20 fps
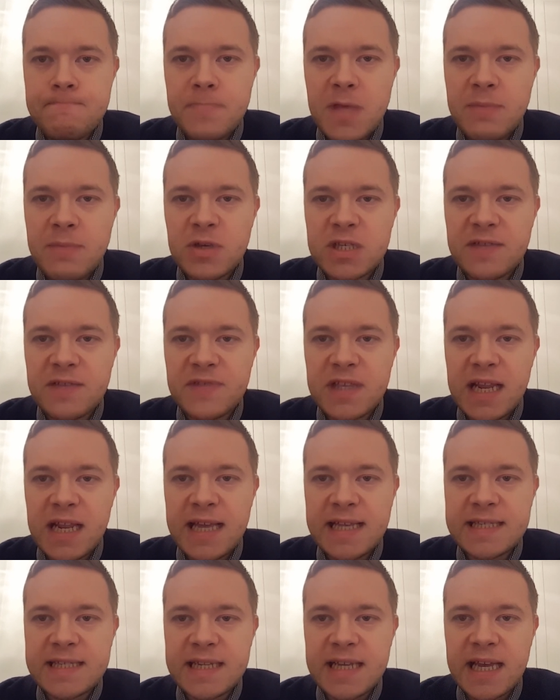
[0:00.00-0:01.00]
He must have
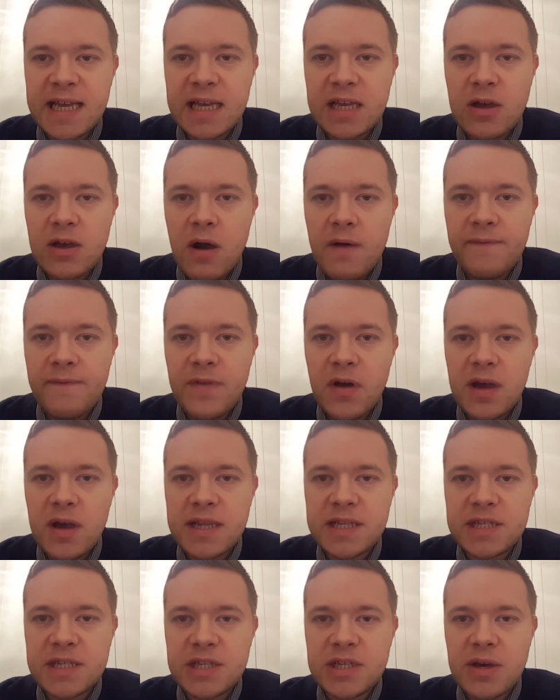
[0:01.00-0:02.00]
deleted it. Can't
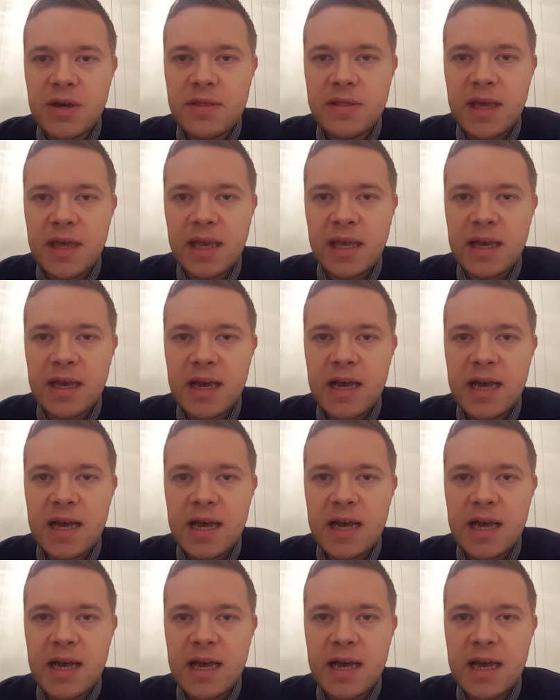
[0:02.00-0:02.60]
find nothing.